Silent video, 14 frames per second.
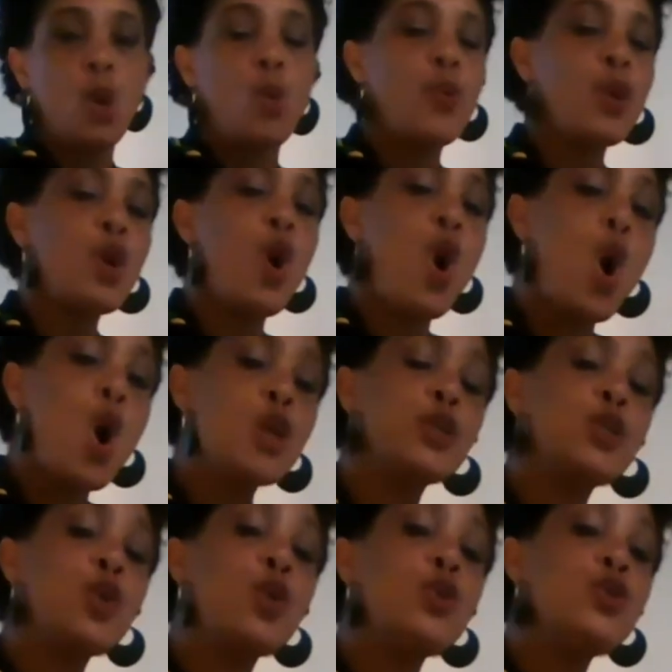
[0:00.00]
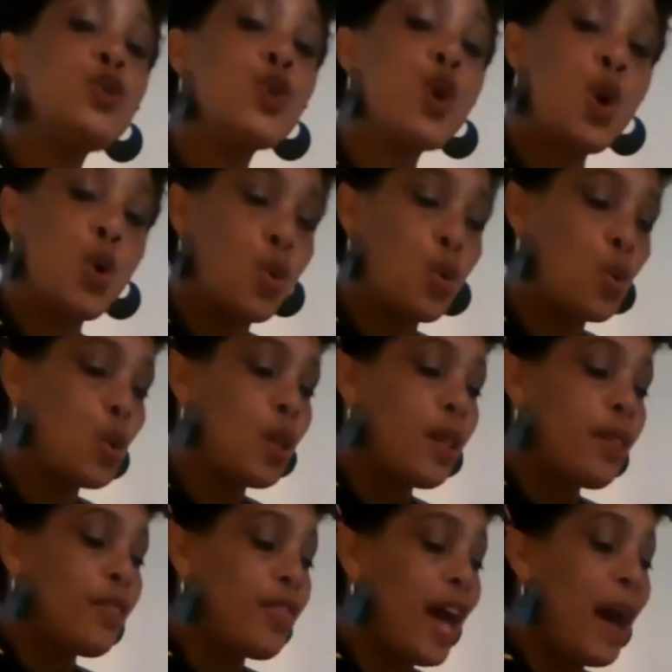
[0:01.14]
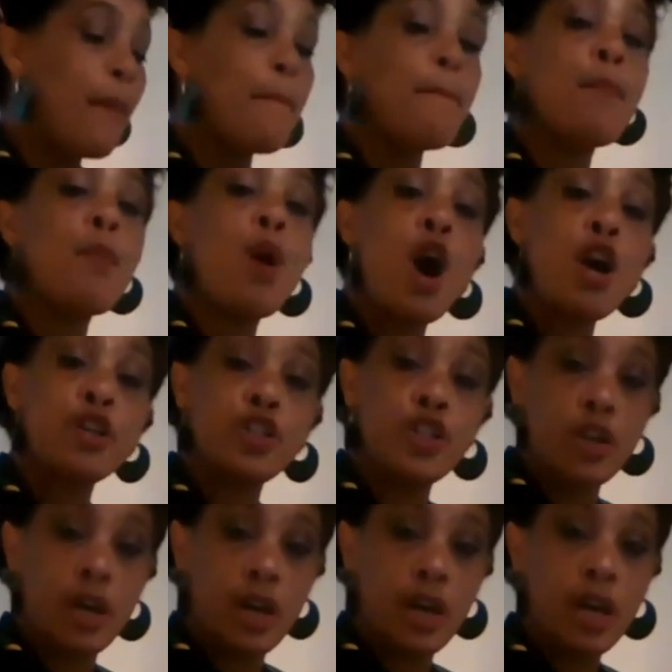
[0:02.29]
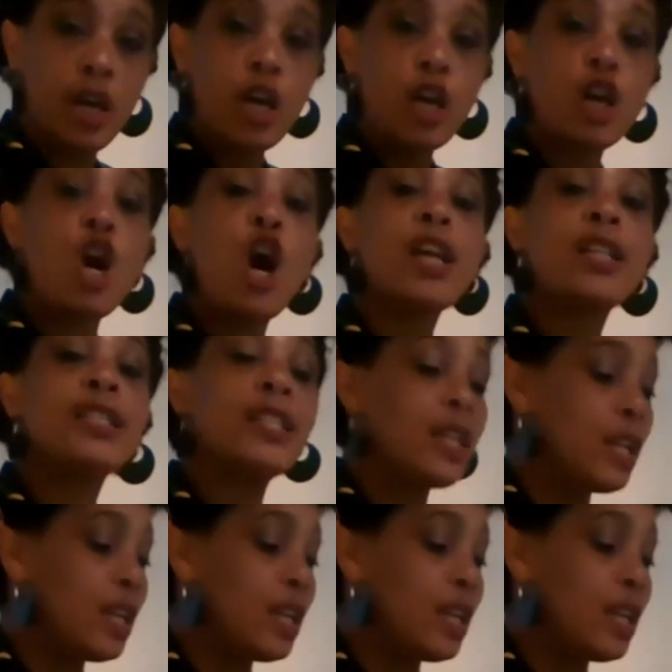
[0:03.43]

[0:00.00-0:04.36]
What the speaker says: We also know that Marcia got